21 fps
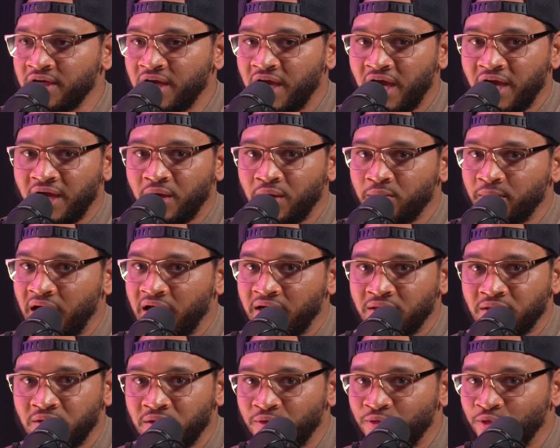I'm out there
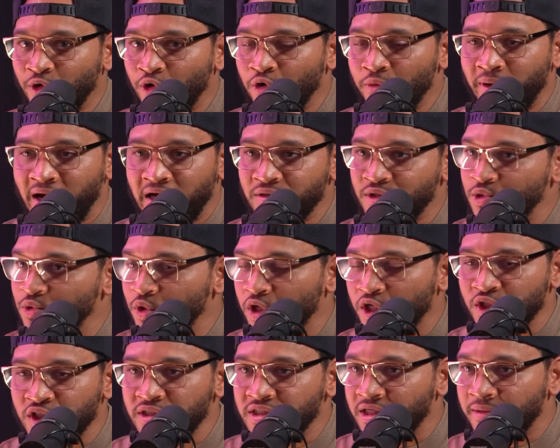going to roll about
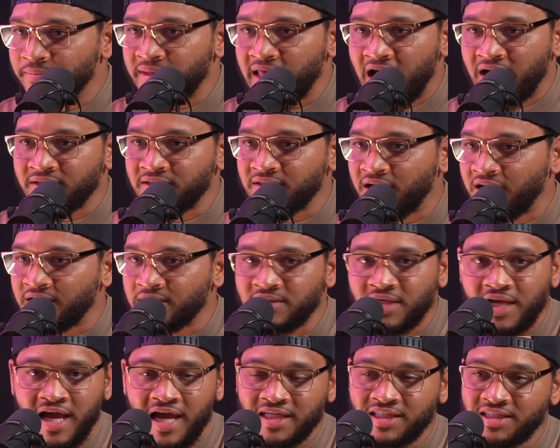$200,000
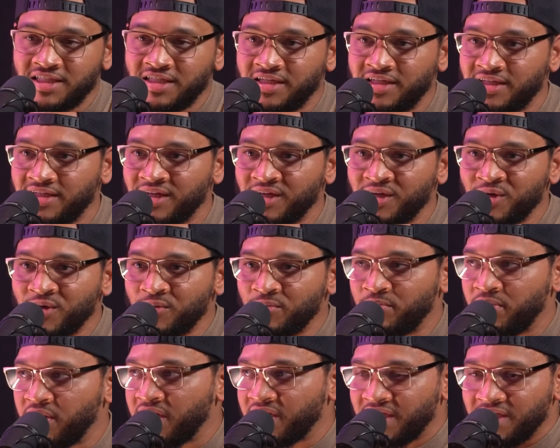cash in it,
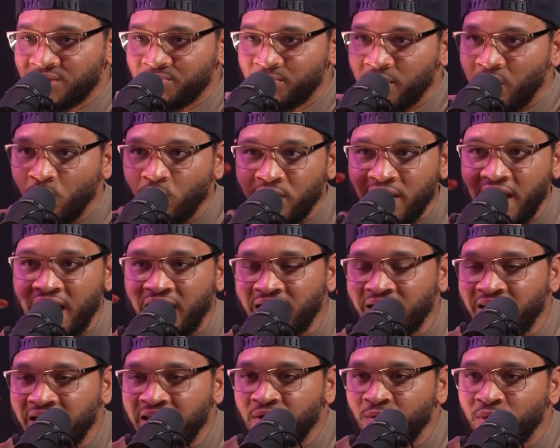but I'm
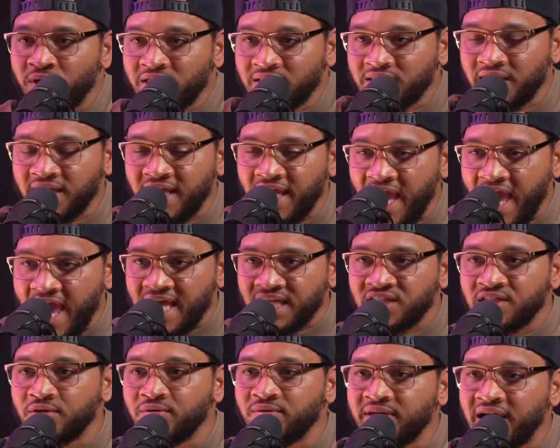calculating what is the
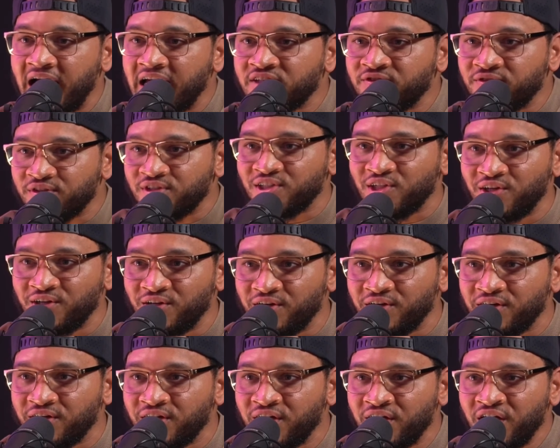cash on cash
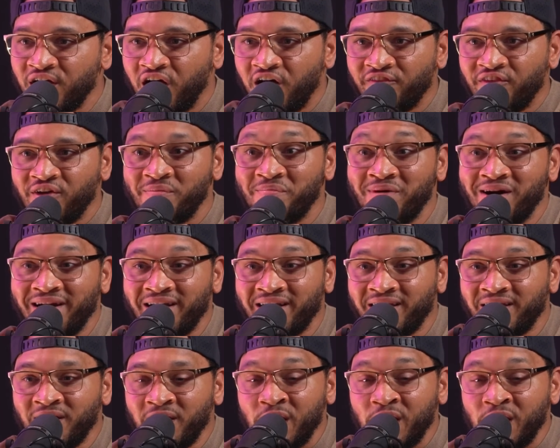return of their money.